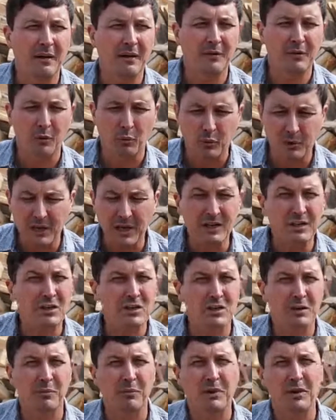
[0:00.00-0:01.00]
the
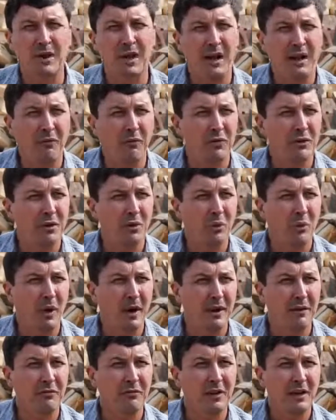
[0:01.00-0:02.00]
relationship that you have with your
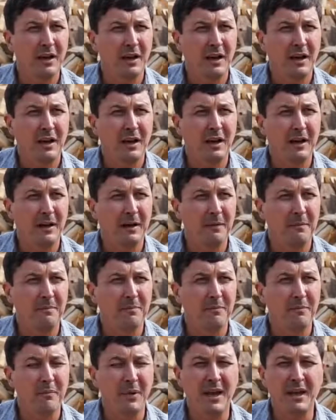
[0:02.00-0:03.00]
wife, man,
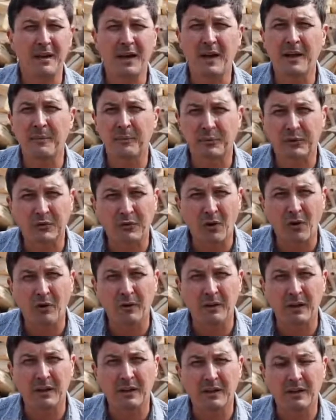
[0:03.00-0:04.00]
I am
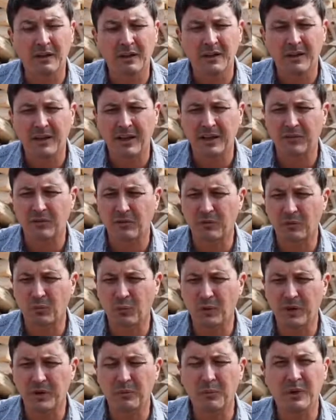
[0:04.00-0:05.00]
sorry. That's
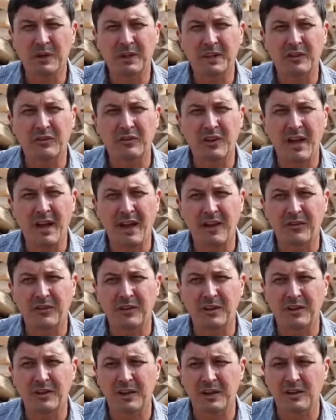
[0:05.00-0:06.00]
really sad
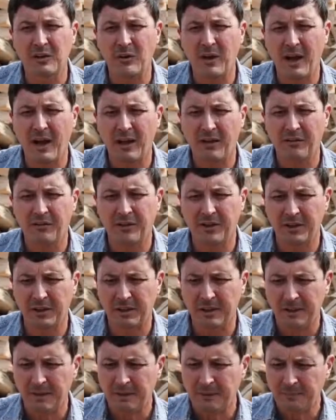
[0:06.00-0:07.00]
that you have to
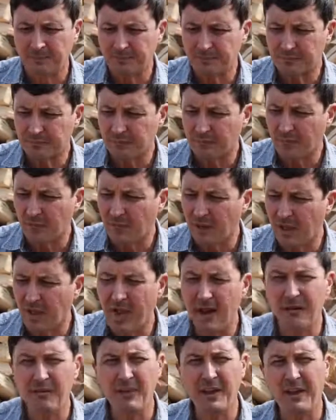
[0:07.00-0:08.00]

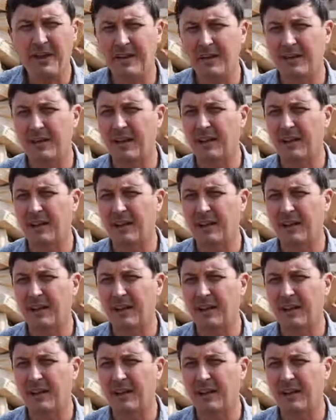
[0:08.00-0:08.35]
have that